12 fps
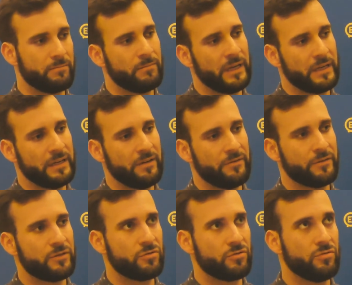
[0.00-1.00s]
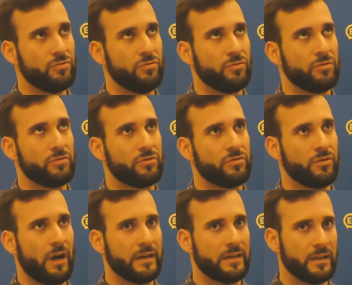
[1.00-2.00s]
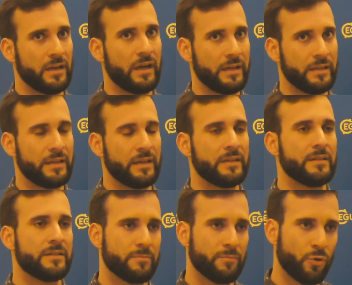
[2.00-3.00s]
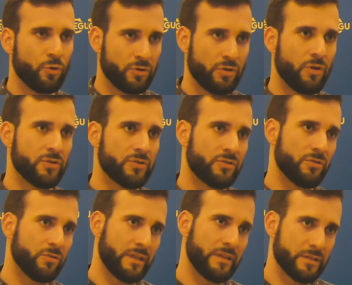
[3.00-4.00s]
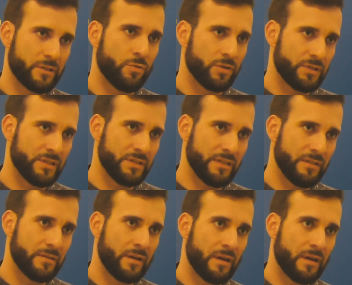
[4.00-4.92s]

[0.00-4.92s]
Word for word: make an effort to to underline that it's important also to look at this quantity